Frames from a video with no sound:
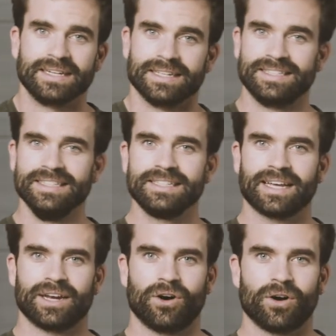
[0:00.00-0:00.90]
The
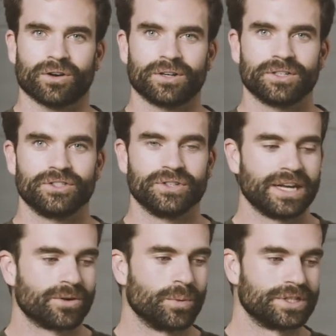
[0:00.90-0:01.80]
T-Scan Hawk,
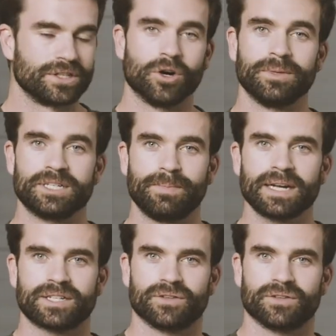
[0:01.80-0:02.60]
together with the GOM Inspect